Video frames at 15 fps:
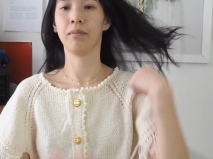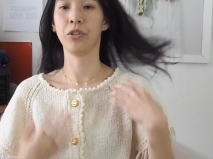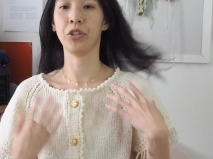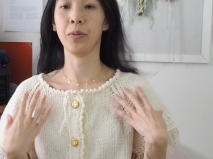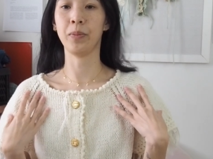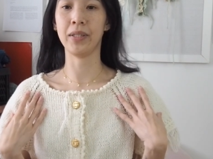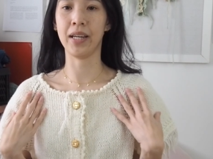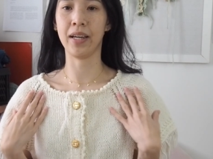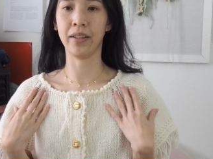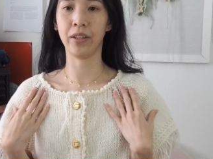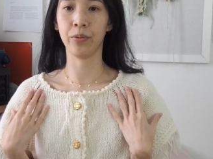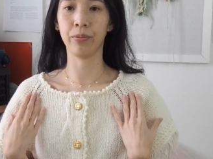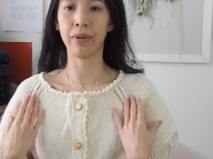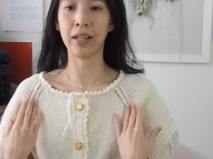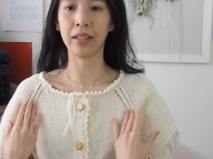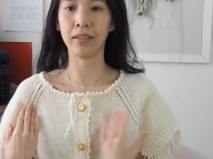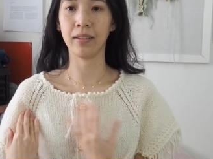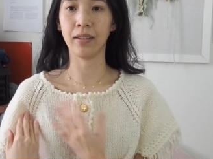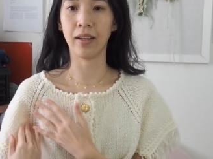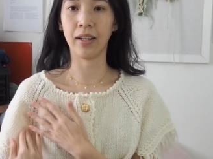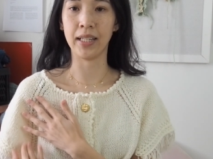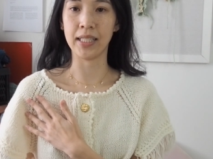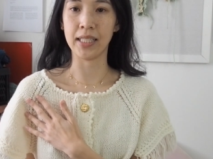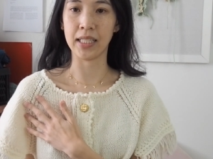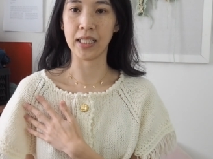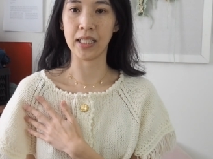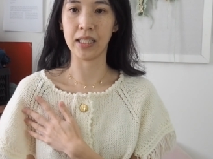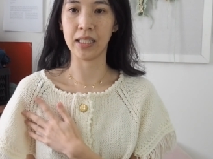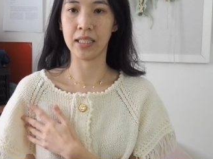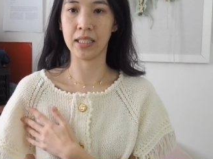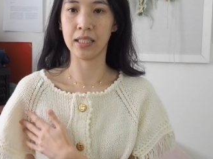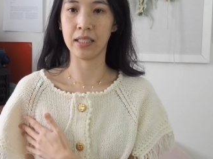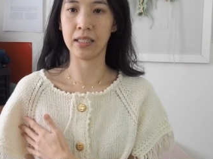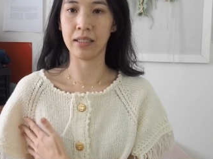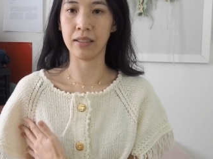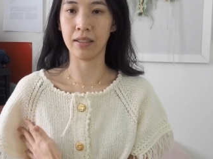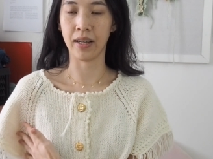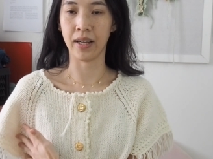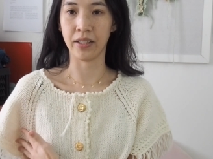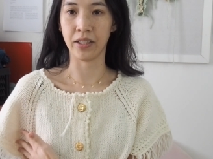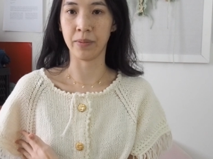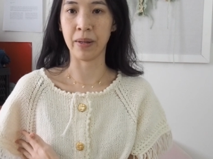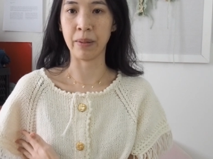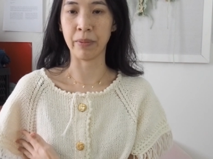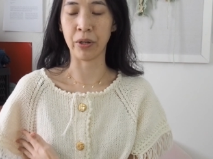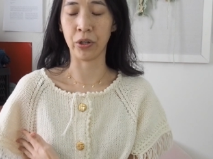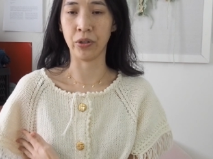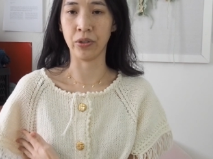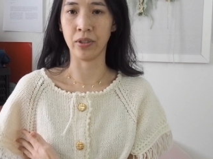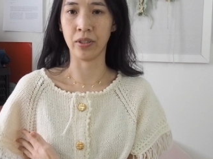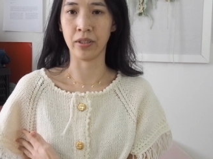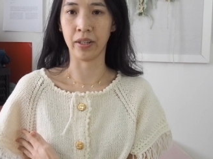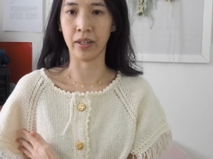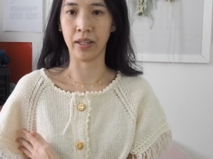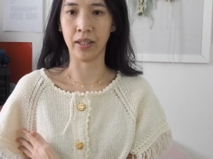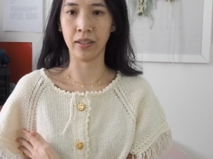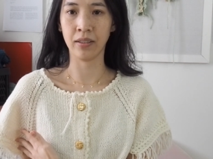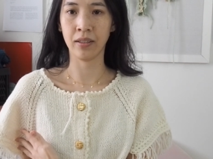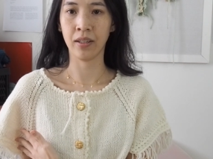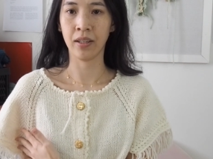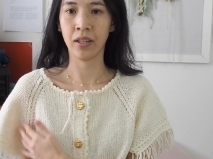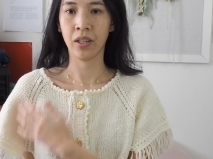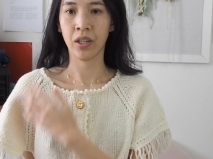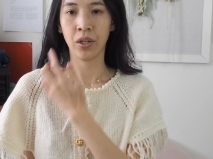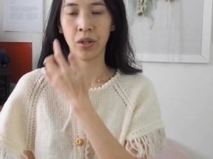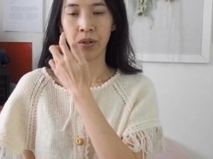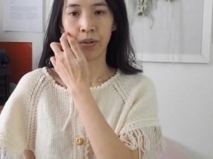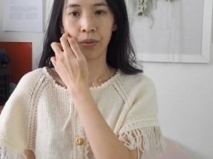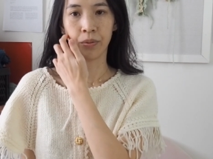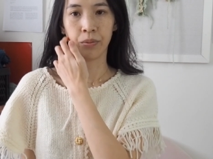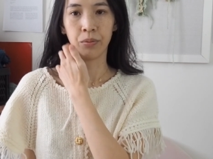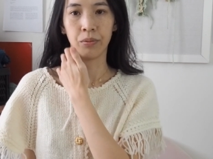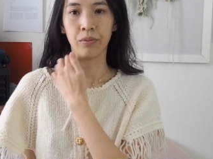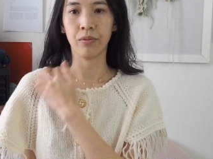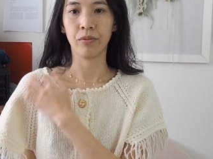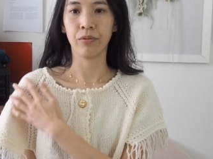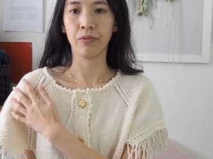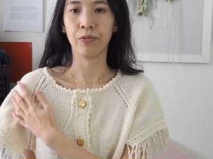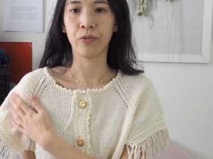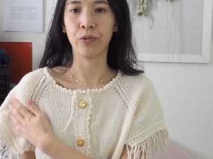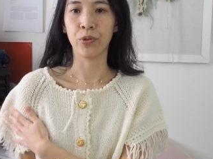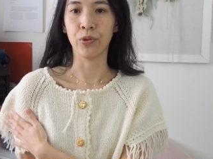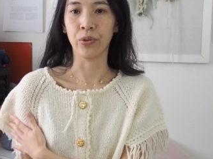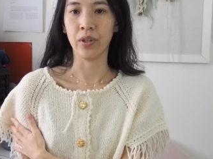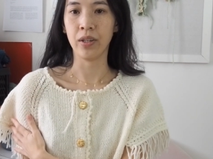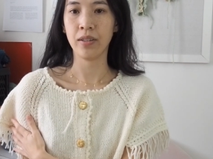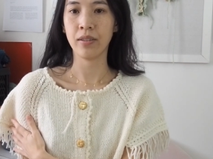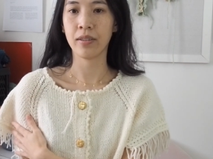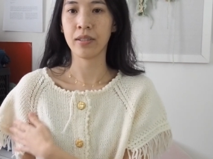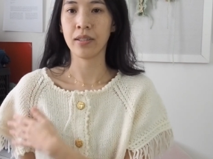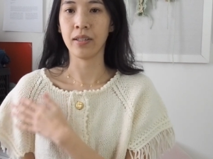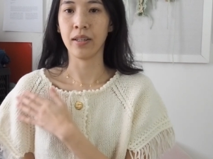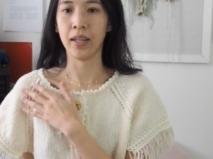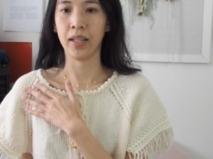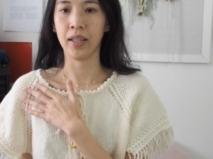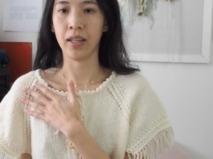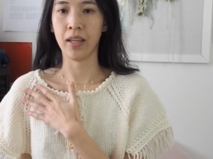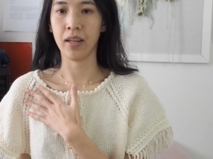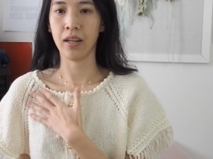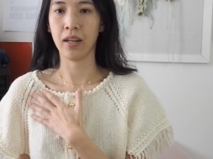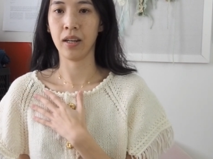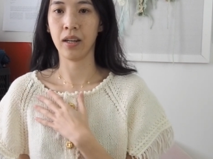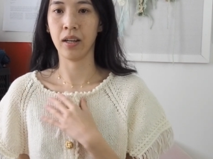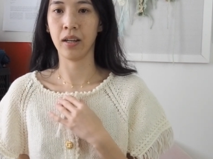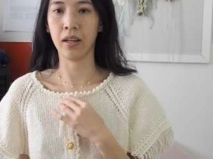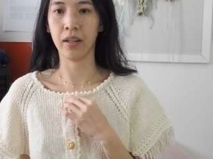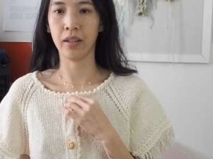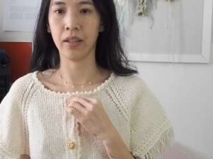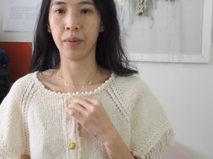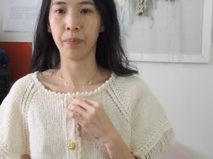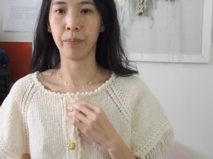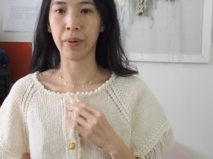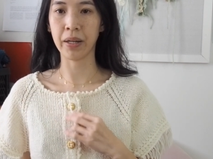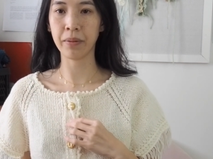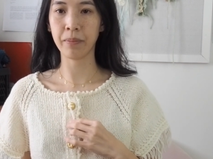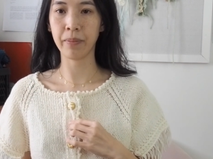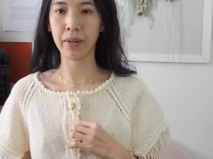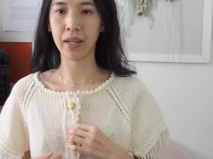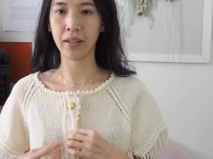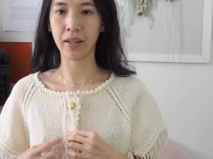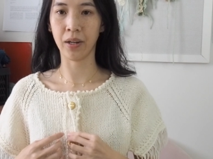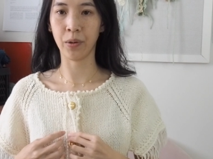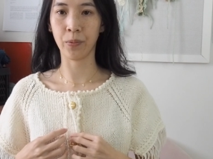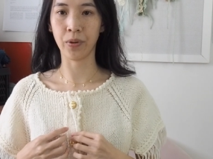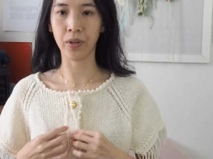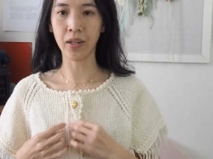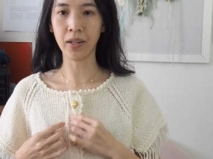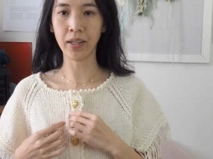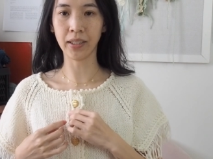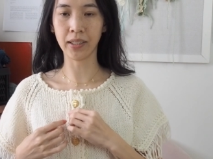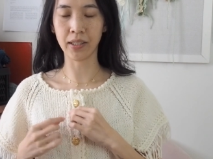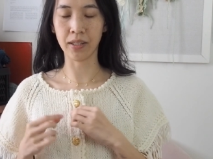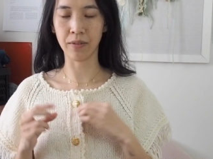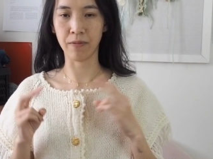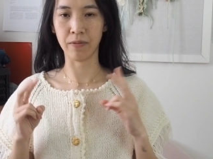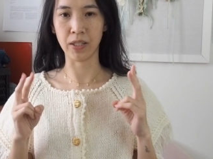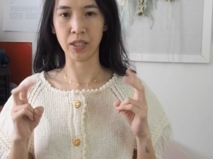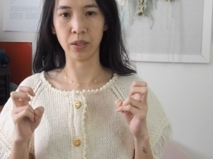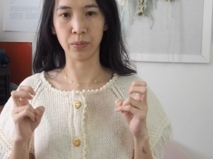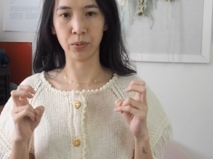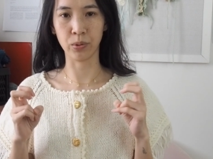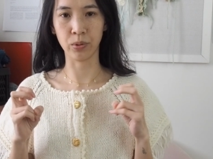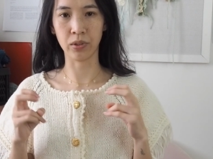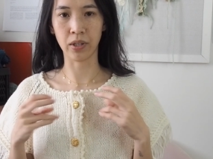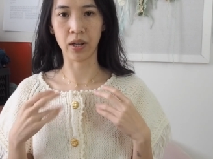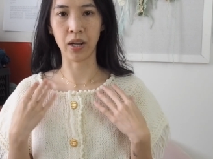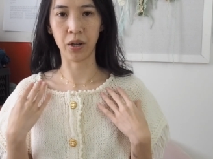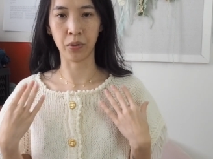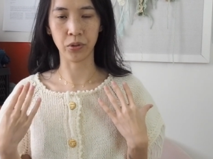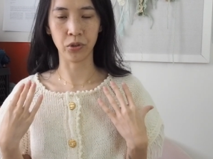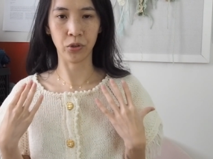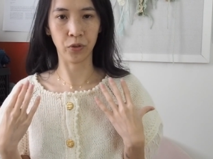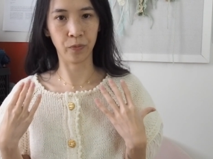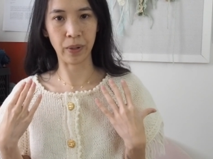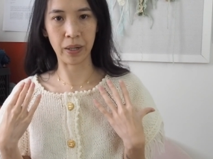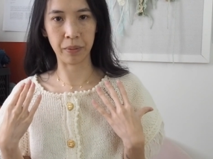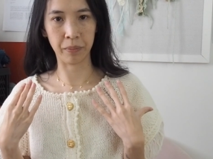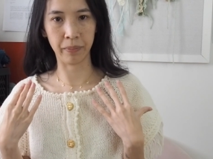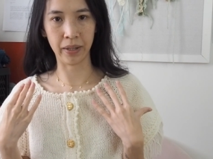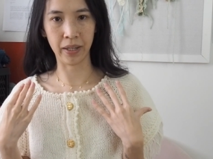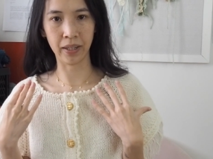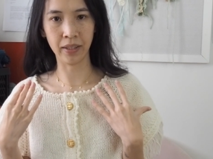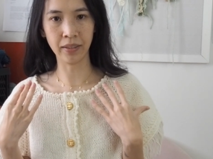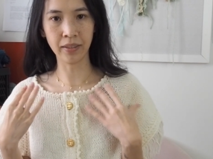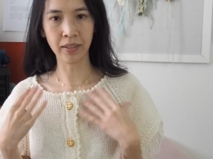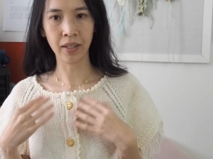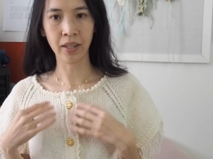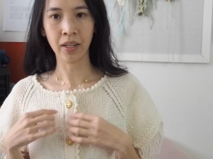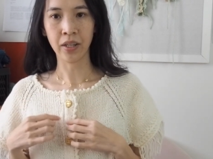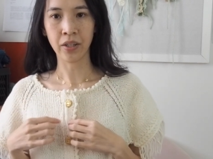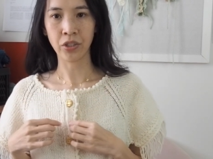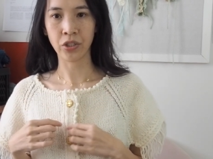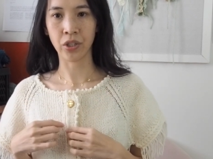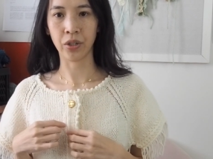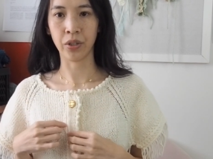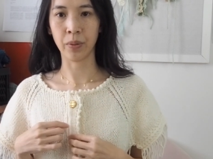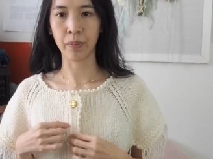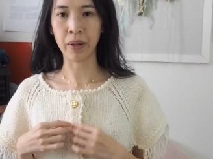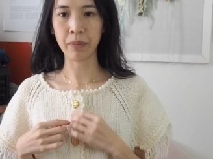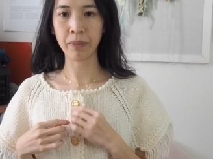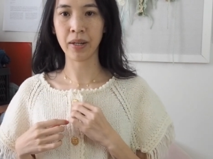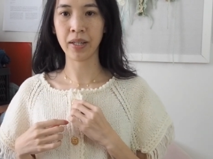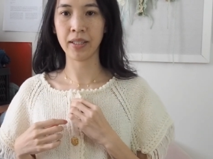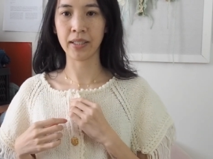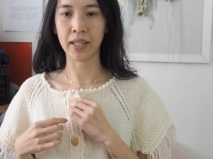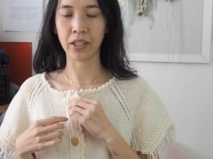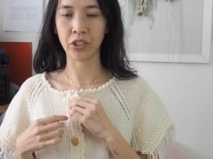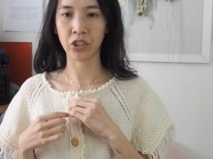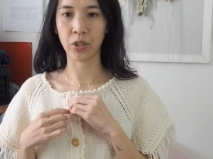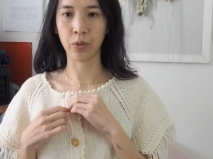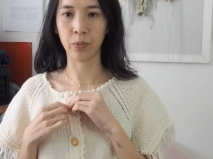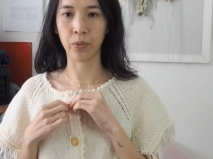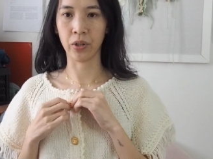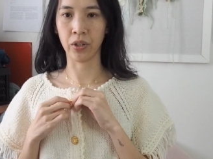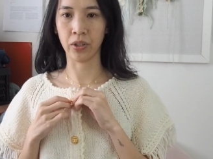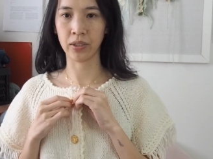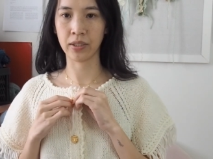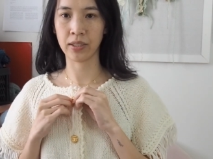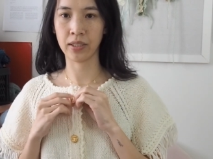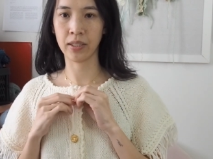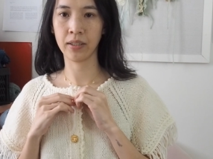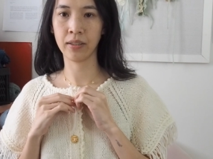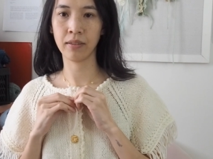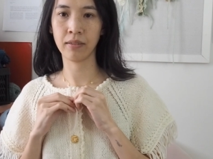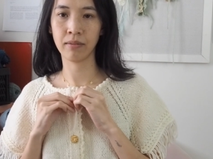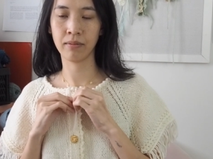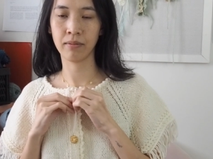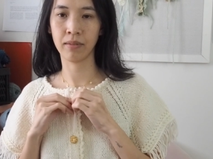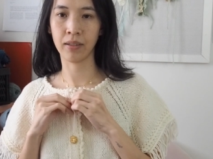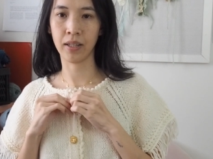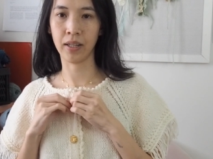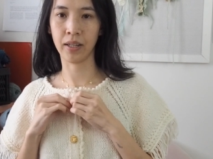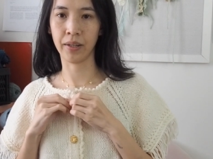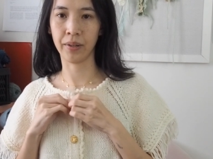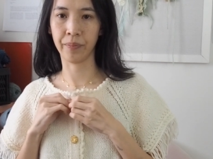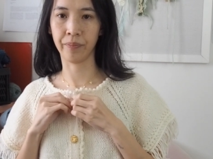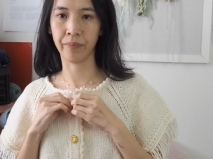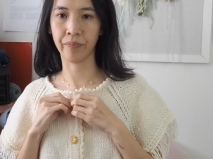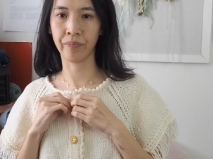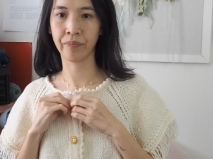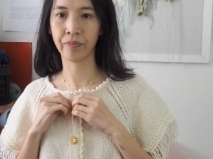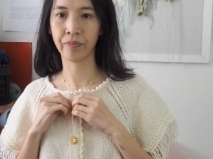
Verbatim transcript: top down, the raglan I did, I just made my own design for it. And then the button band, I wanted like an invisible style sort of button band. So the button band is actually worked um,